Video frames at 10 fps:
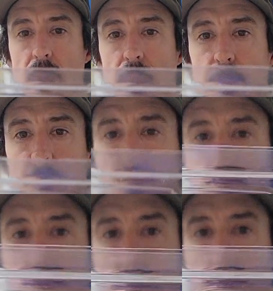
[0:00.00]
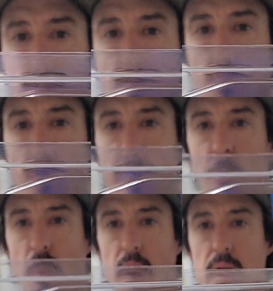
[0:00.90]
This will work in a clear body
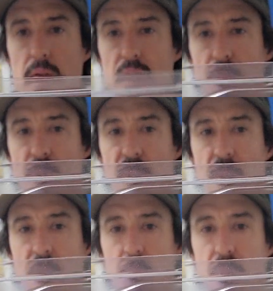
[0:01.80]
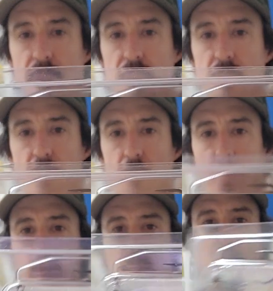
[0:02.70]
of water. This will hit at Pleasant coming
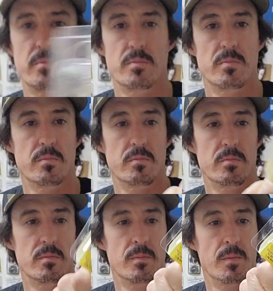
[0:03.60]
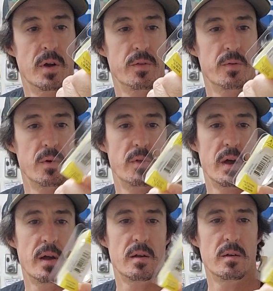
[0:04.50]
up. Might throw
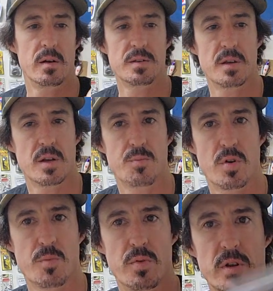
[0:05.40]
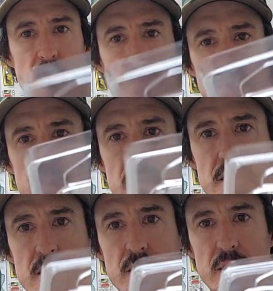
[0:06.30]
that. Oh, it has like a purple iridescence
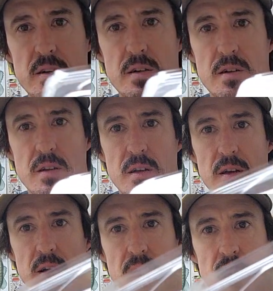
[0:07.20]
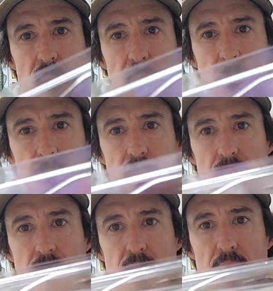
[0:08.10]
to it. I don't know if you could
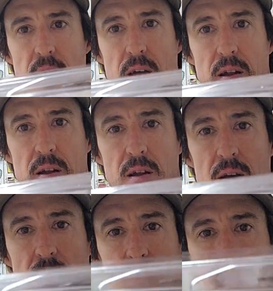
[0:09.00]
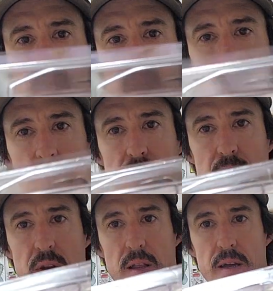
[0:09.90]
see that,
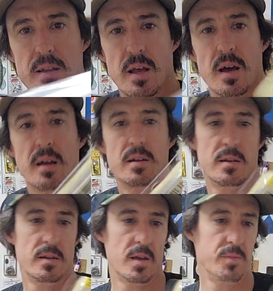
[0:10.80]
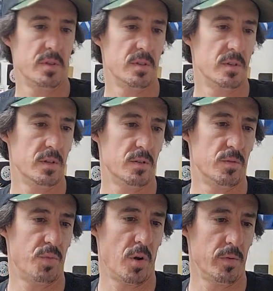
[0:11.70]
but I like that. That means that this
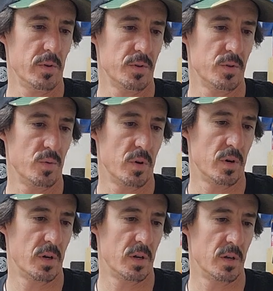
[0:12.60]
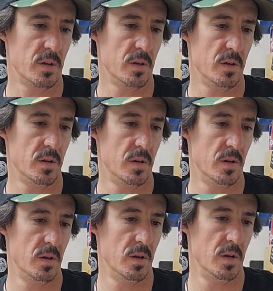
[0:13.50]
would probably also work in a,
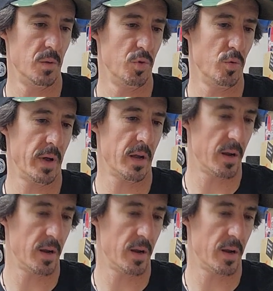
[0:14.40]
a blueback